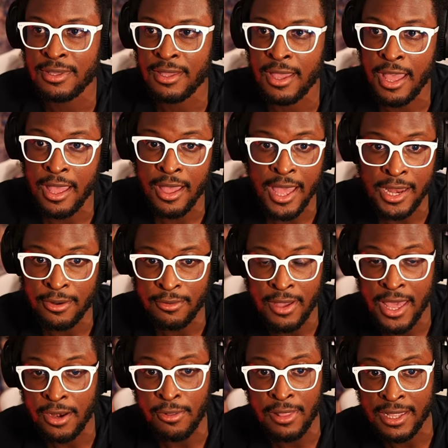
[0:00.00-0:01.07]
I
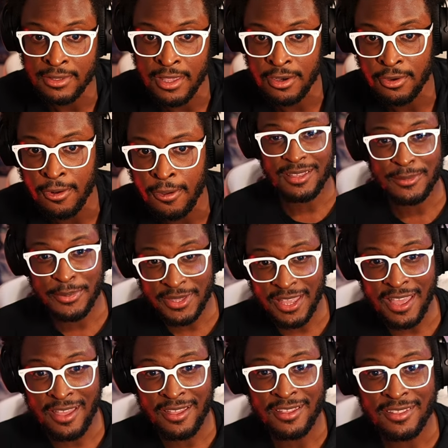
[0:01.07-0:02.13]
don't like that at all. But
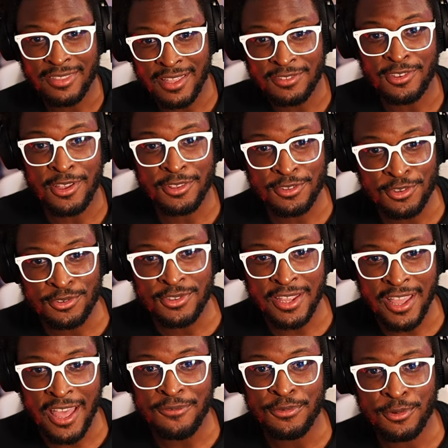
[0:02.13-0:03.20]
yeah, that's all the news I
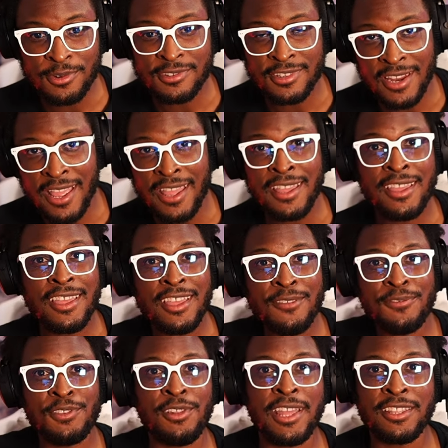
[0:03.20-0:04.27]
got for today.
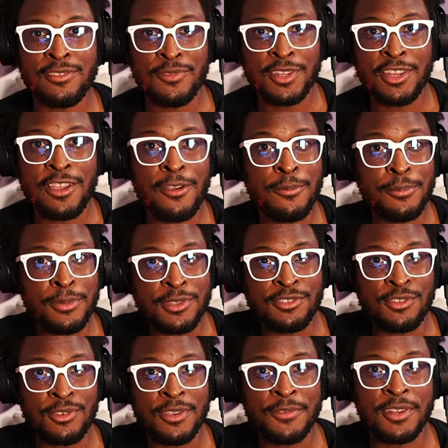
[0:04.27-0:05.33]
If you liked the video, please
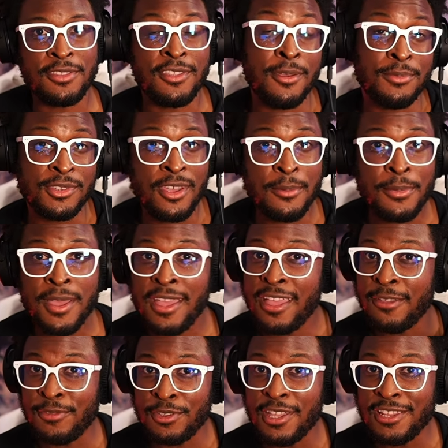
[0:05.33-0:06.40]
do give it a thumbs up.
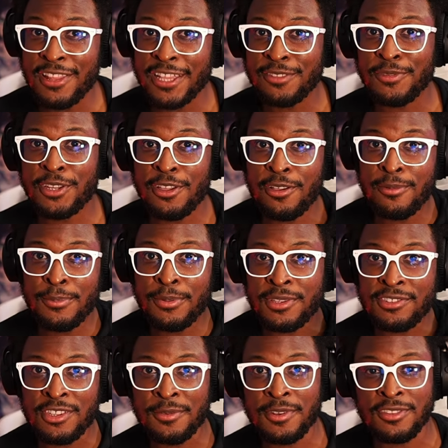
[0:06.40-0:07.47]
If you didn't like the video,
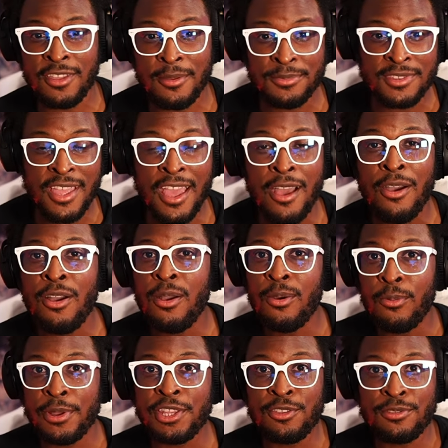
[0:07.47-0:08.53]
please give it a thumbs down.
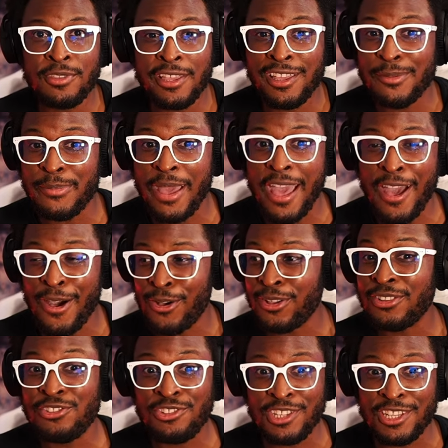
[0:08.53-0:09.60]
What do you think
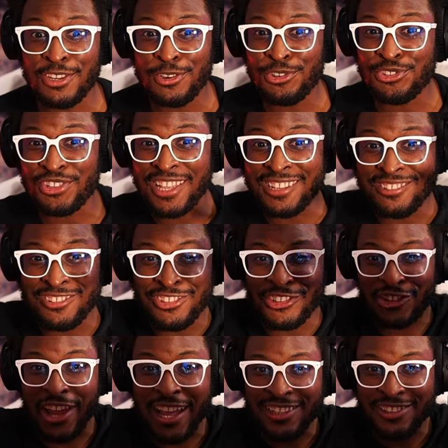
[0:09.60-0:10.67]
about cheaters
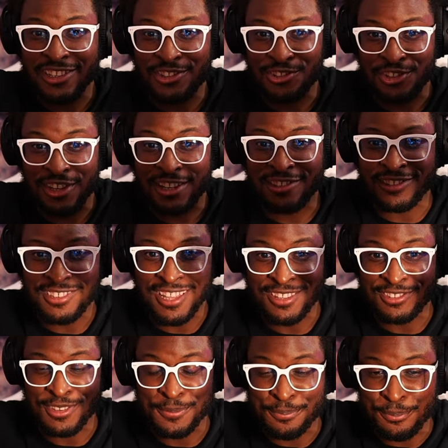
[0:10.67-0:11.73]
injecting cheats
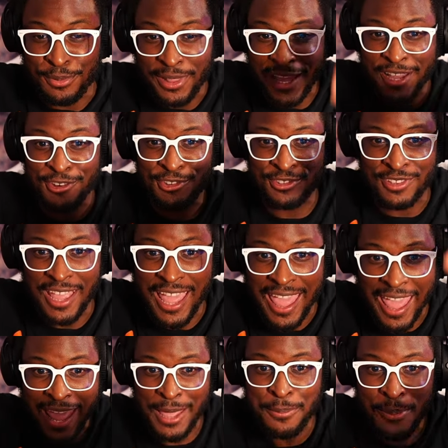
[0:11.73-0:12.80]
into players'
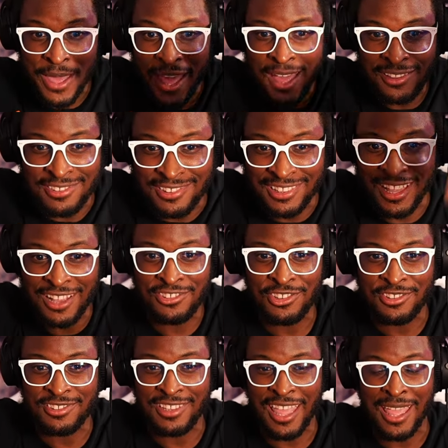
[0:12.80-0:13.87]
Apex
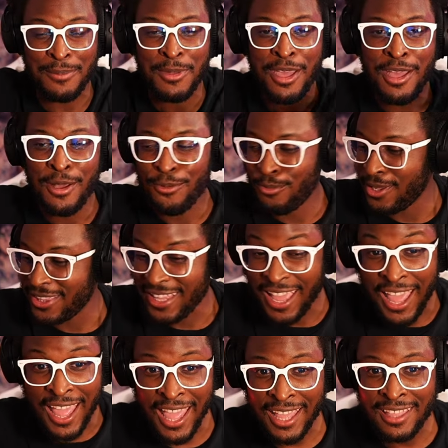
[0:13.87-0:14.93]
Legends game? What the
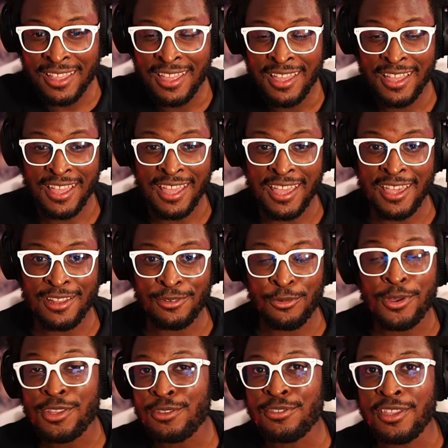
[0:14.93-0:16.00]
heck? And
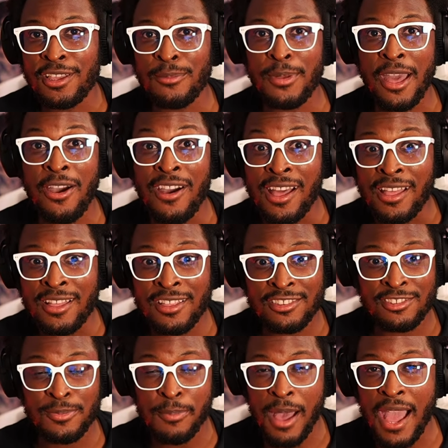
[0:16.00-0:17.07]
what do you think about
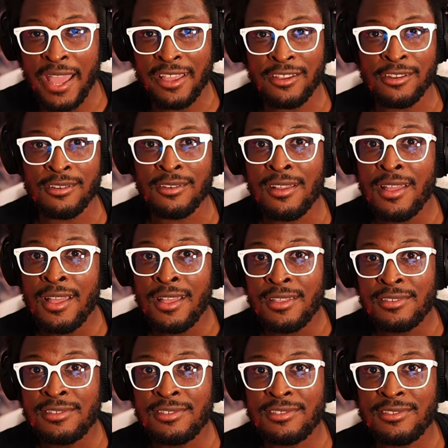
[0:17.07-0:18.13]
Aspyr
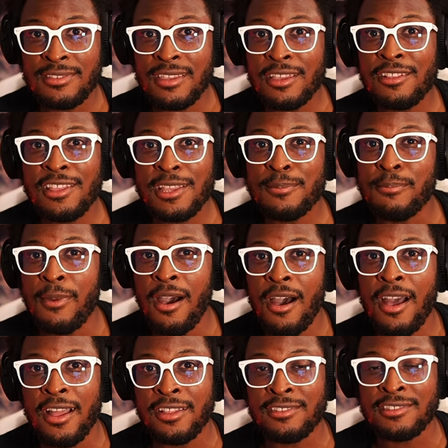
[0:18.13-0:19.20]
stealing
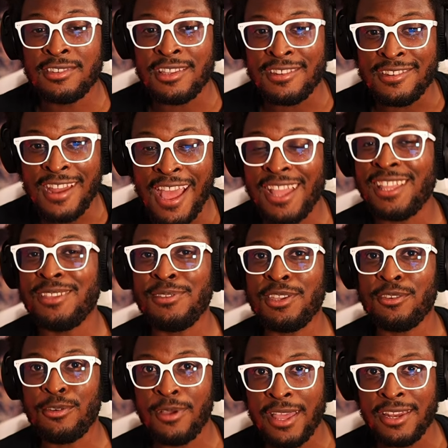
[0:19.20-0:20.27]
mods and not giving
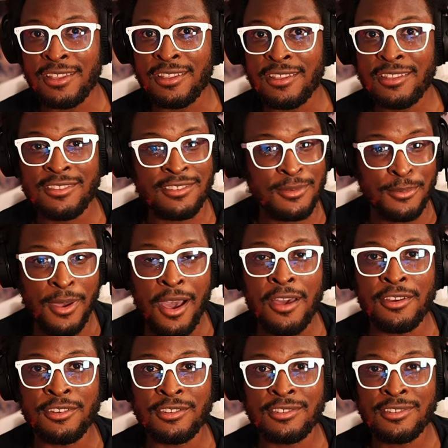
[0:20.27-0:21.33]
credit to
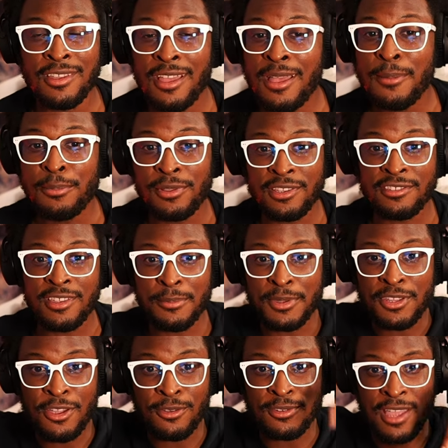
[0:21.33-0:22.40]
modders? Please let me
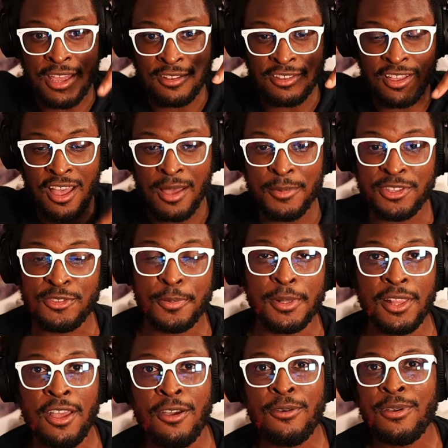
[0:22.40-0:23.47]
know down in the comments
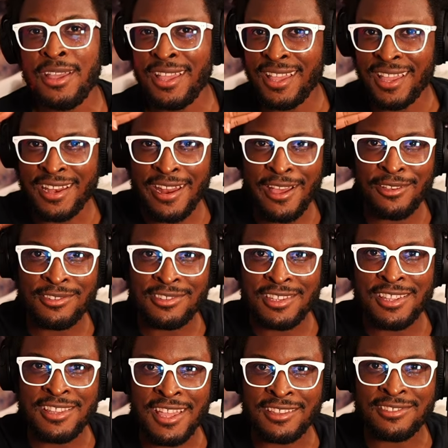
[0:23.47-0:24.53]
below, and I'll see
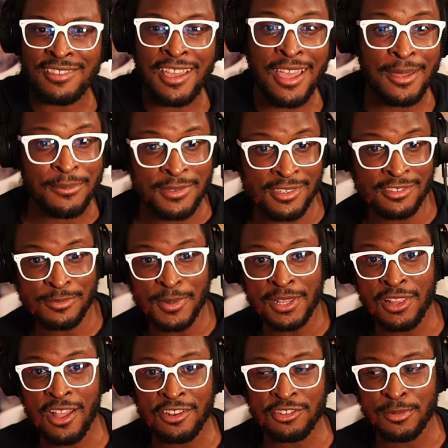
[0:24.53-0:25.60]
you next time. This has been
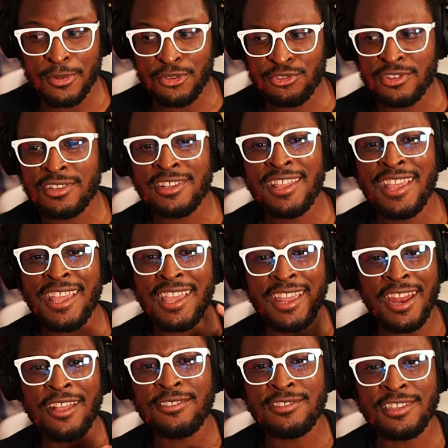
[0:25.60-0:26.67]
Logic Motion, and
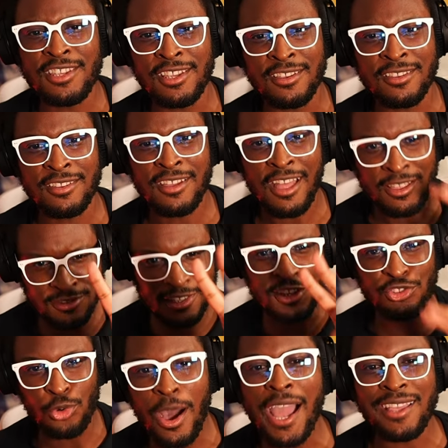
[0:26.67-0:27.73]
I'll see you. I'll see you
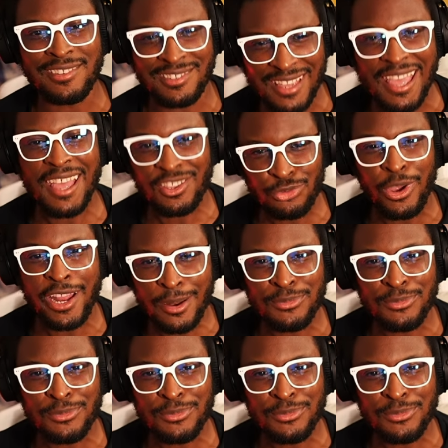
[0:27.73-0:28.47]
twice. Yeah, that's right.